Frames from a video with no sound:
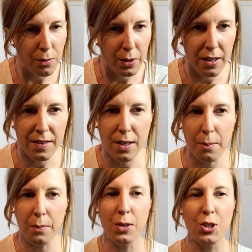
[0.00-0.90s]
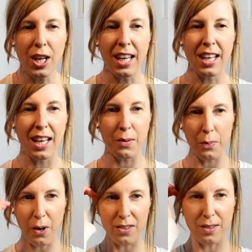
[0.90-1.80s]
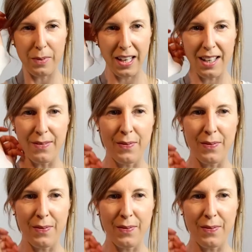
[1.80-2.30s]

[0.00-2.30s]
with some shaking, possibly.